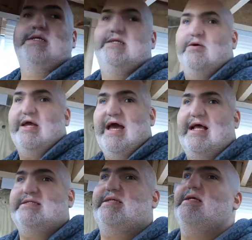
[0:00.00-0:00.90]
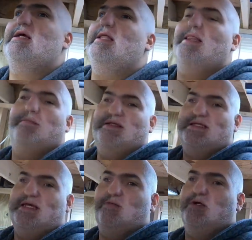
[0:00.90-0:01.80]
So guys, let me
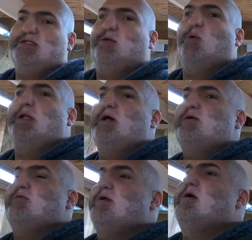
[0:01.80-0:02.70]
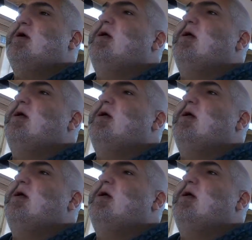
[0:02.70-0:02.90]
tell you what's going on.